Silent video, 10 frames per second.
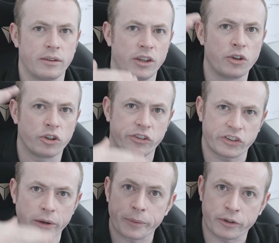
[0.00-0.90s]
you could
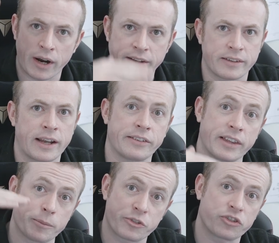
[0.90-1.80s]
skip the grades, and I
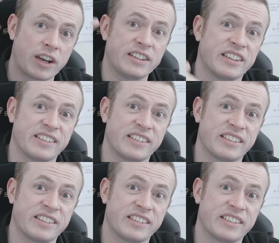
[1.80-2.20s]
skipped straight to